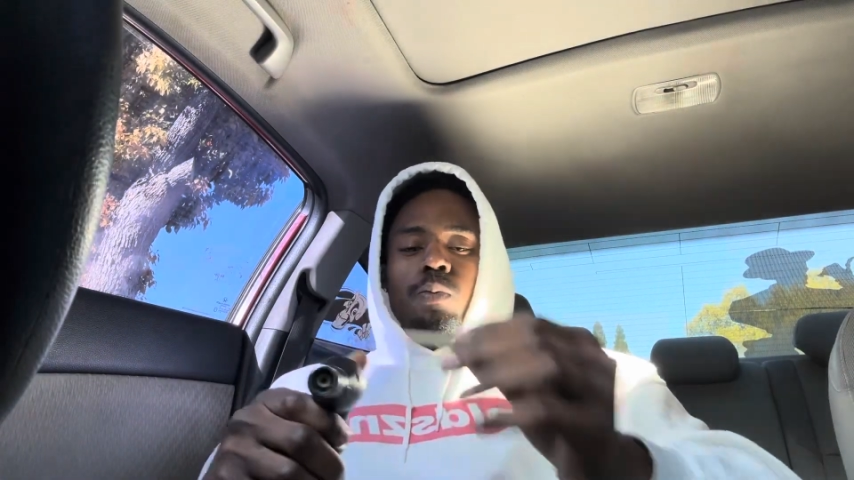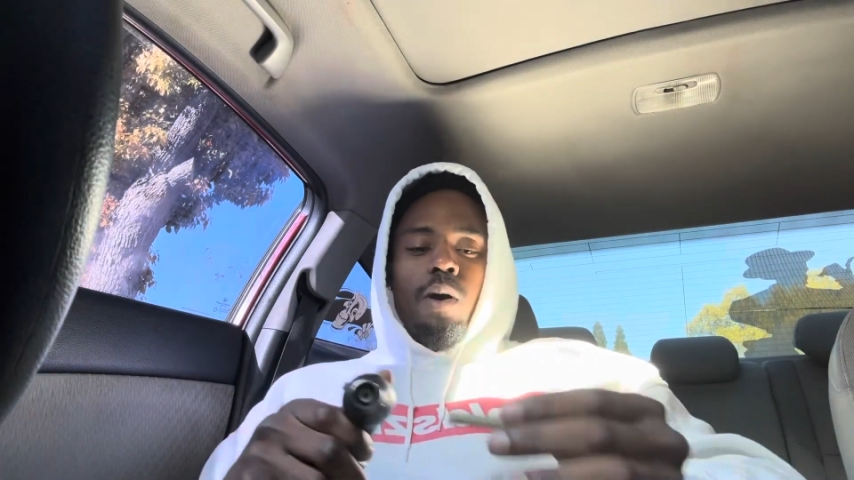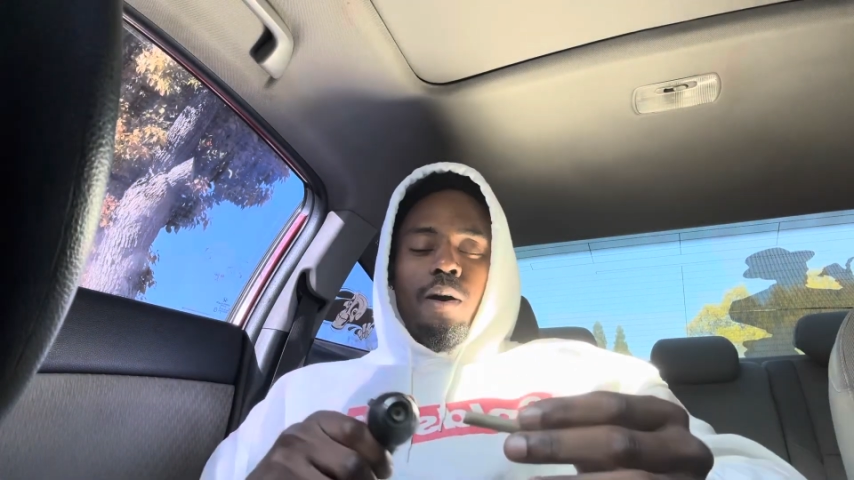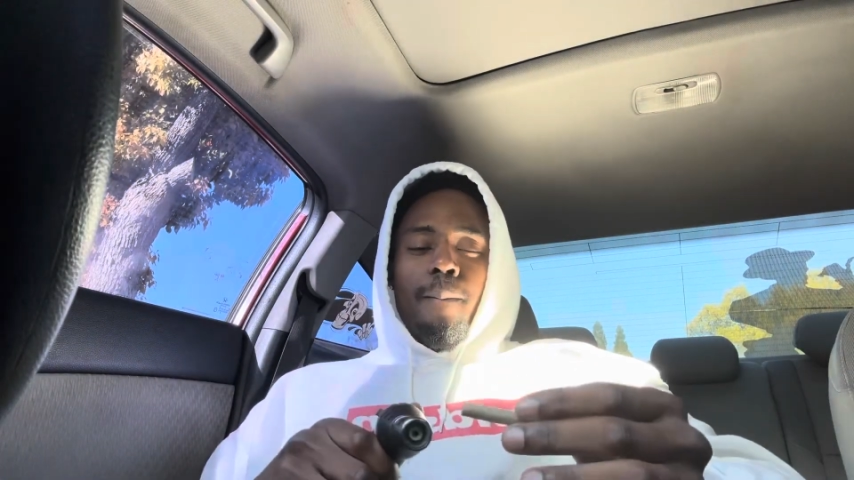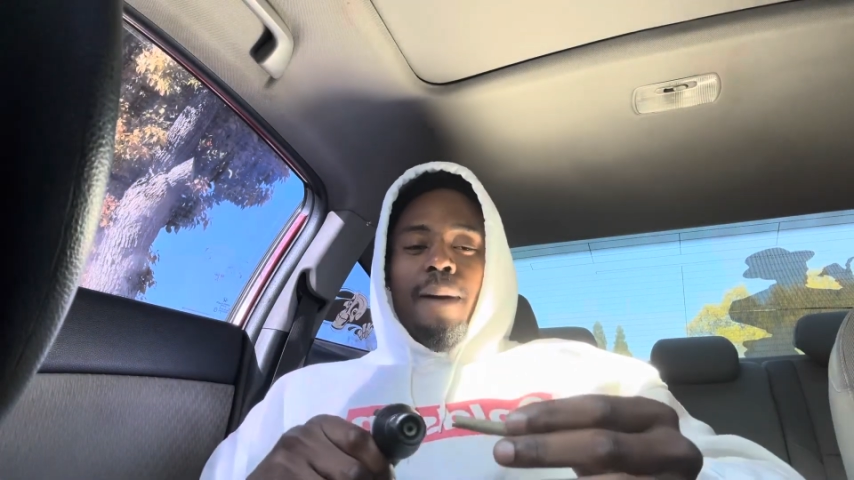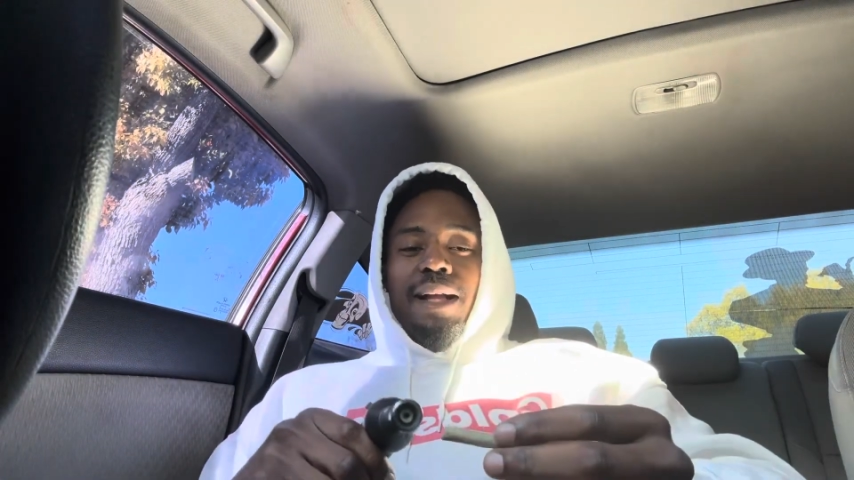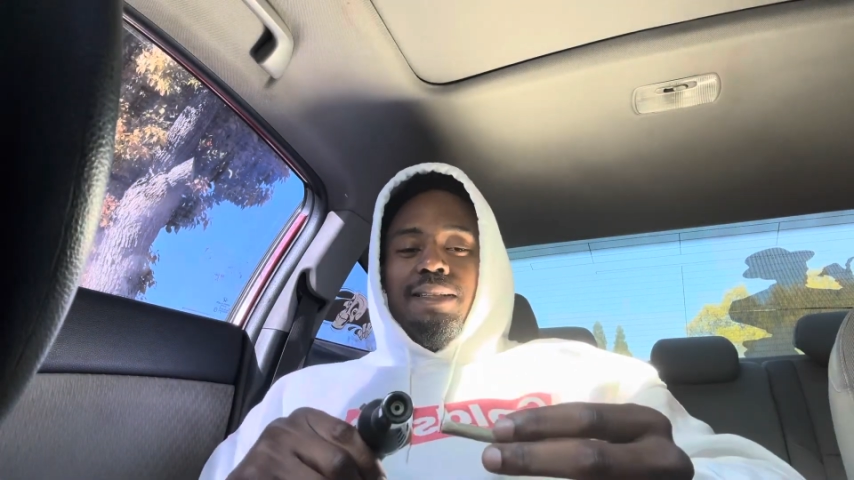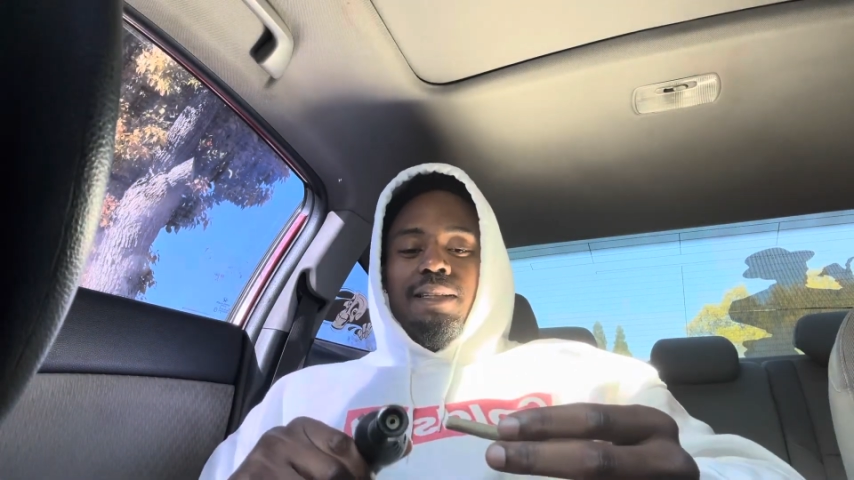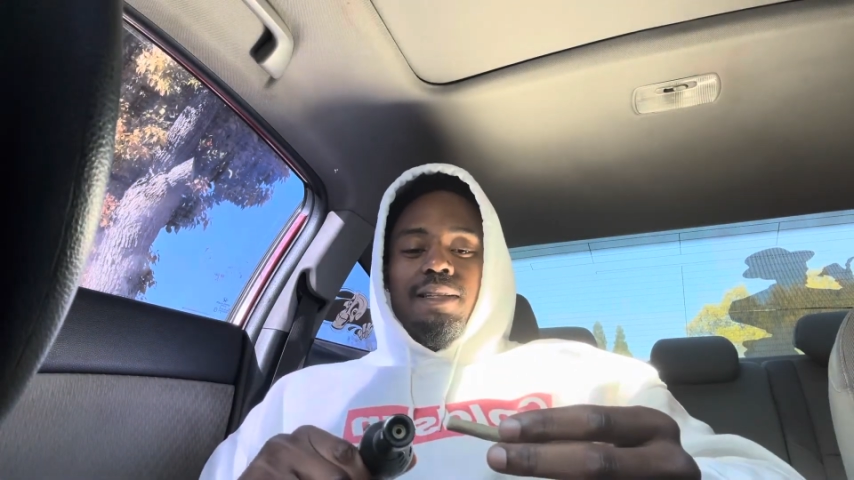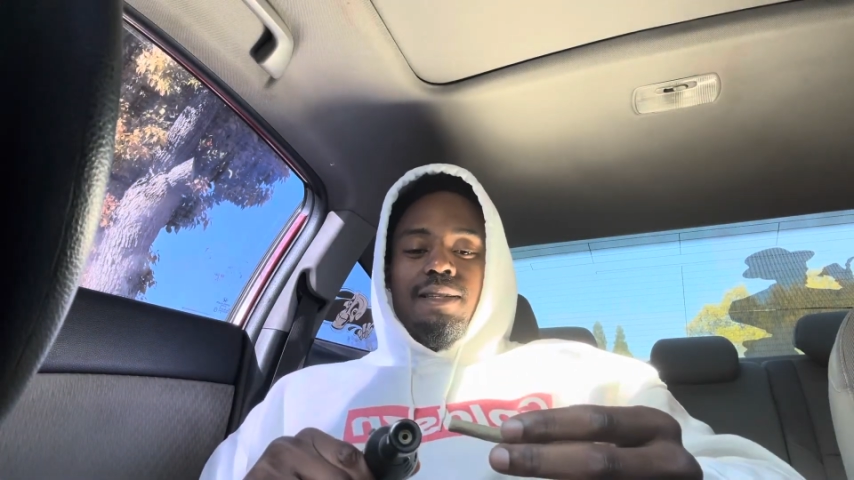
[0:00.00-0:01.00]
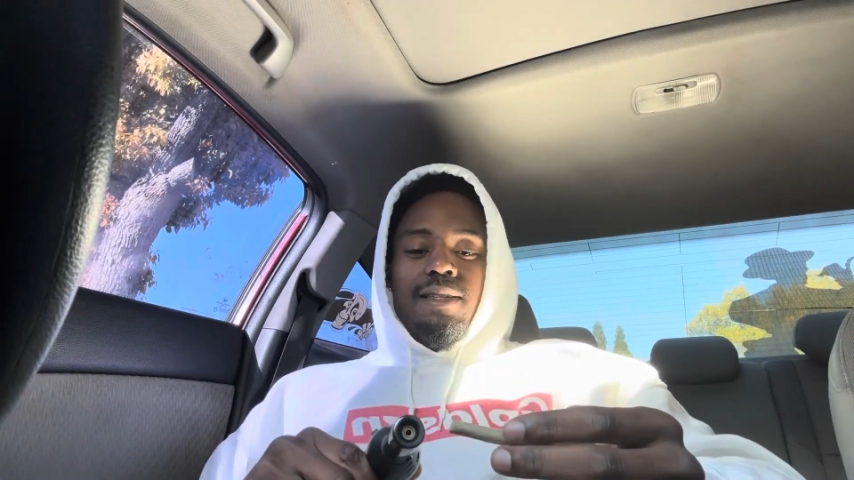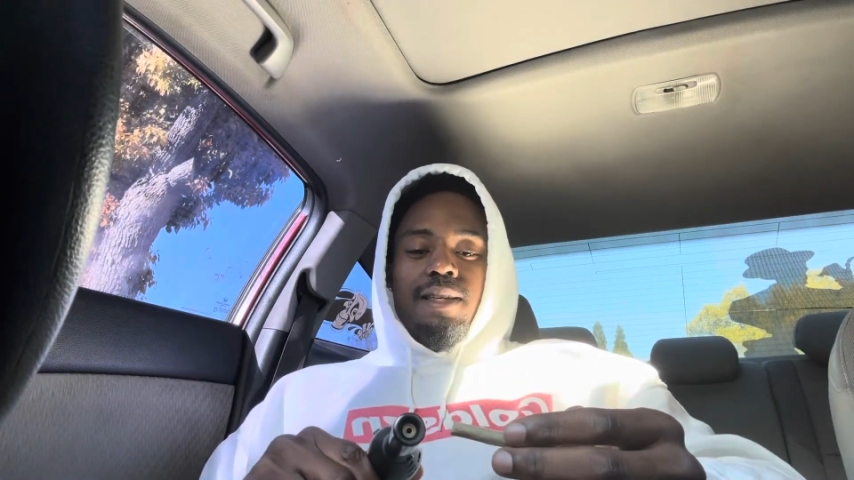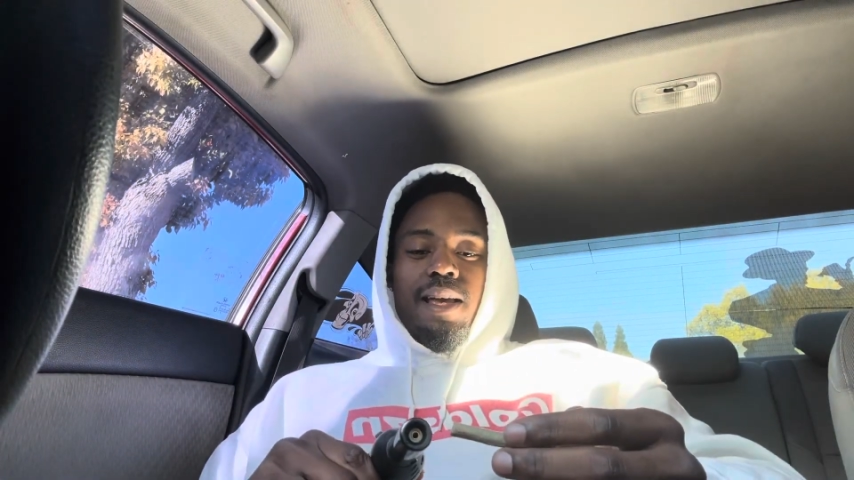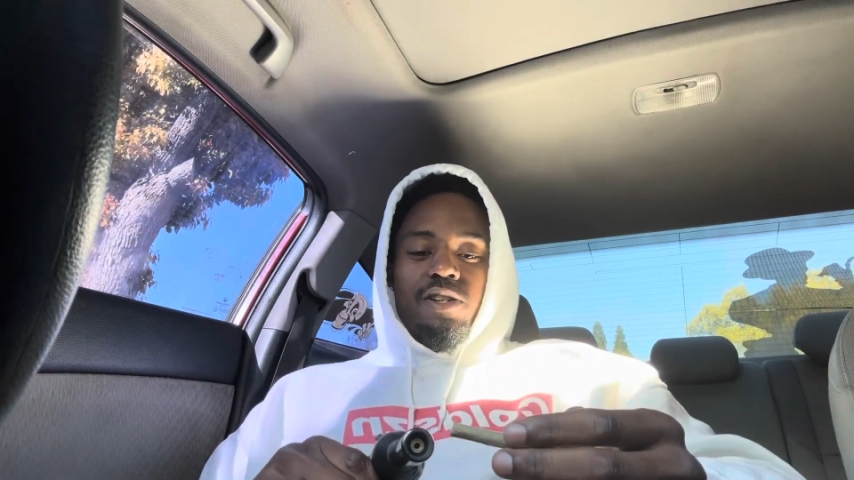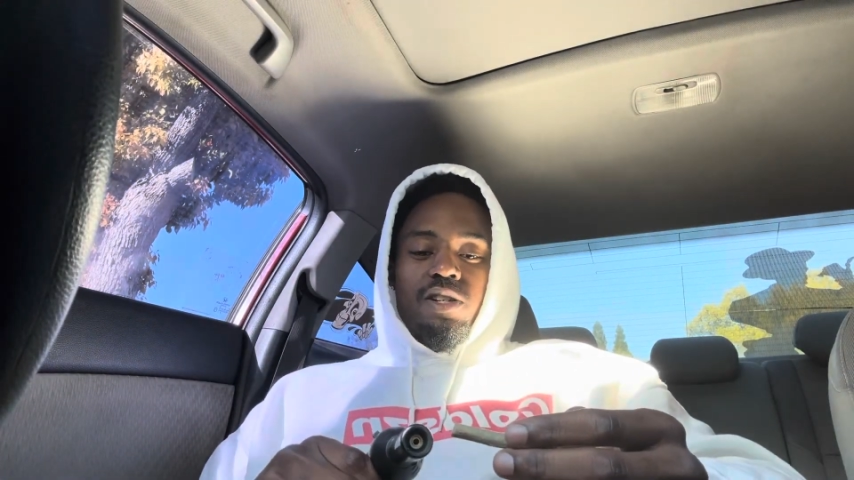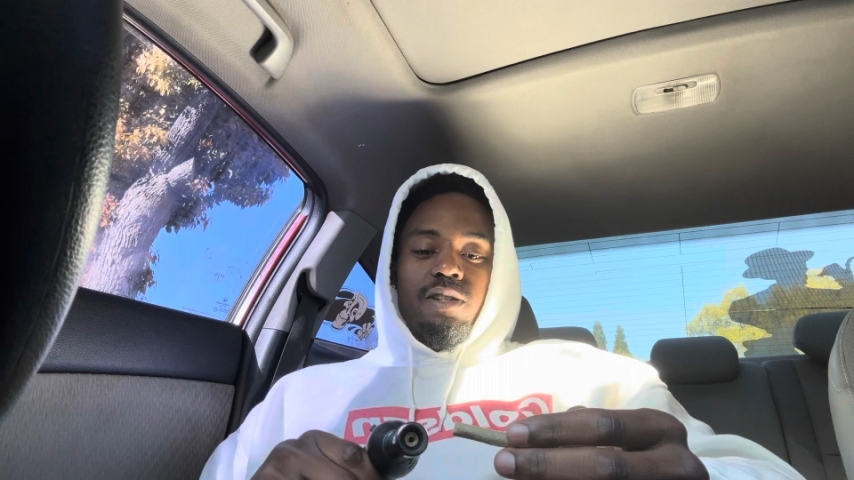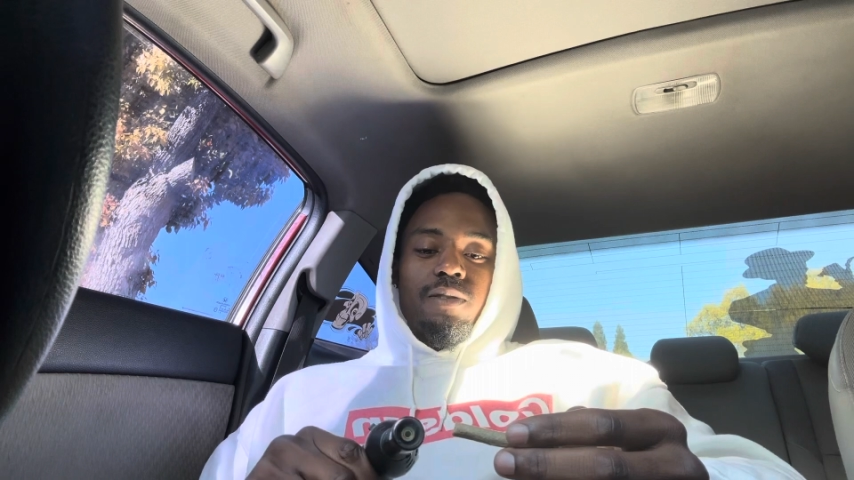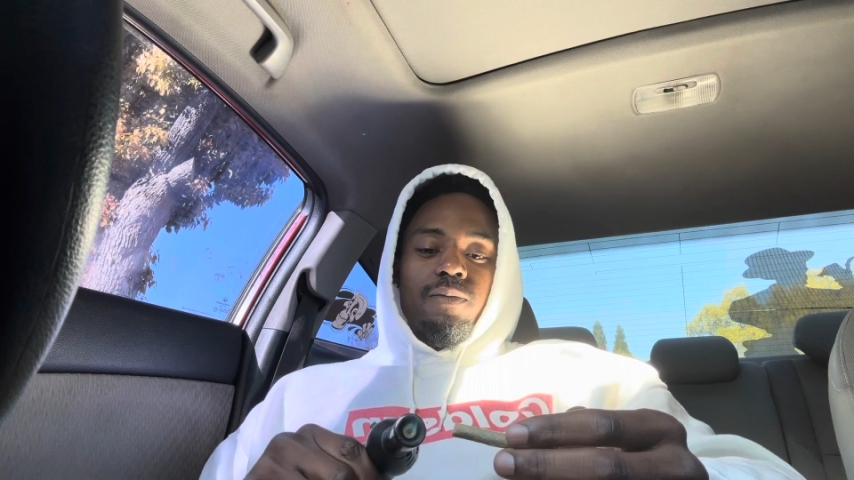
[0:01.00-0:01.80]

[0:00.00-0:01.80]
Welcome back to the session.